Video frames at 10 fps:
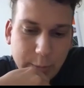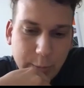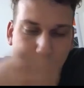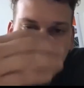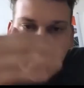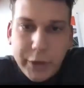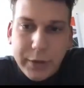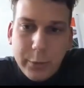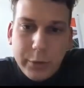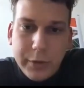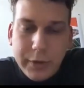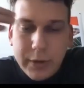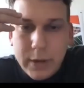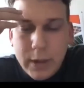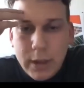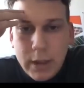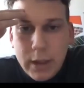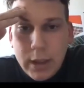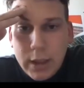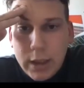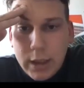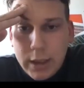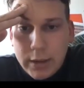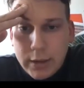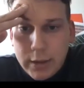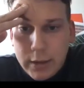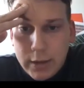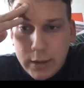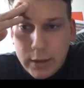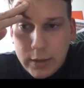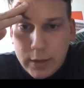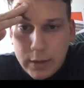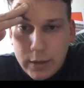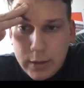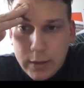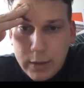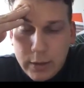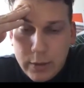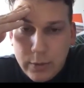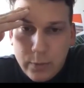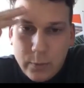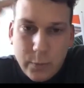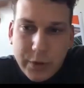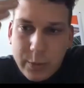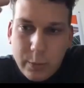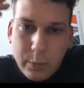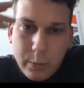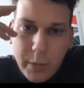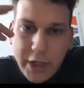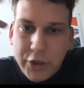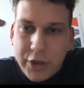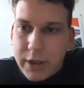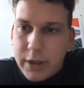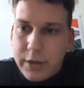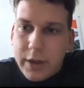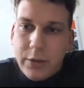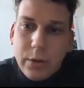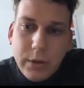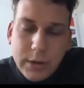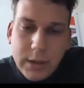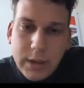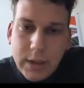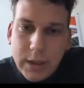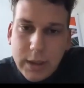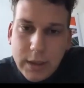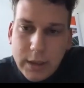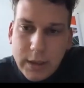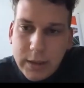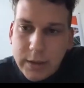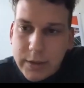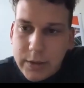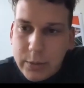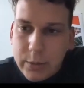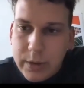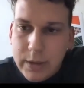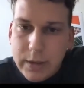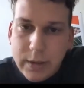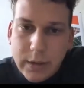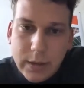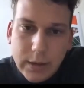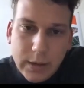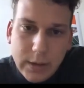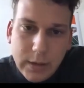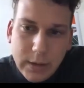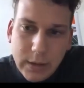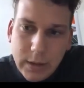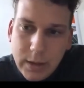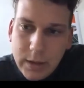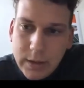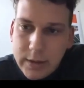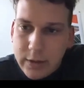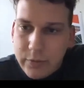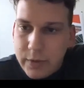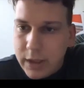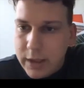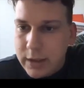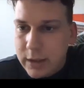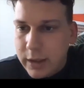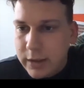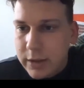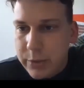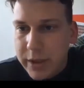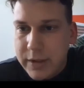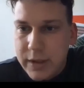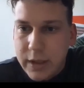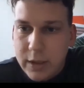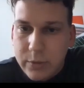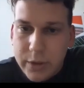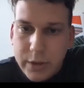property borders, and it wasn't matched at all. So we did something like the grayscale, where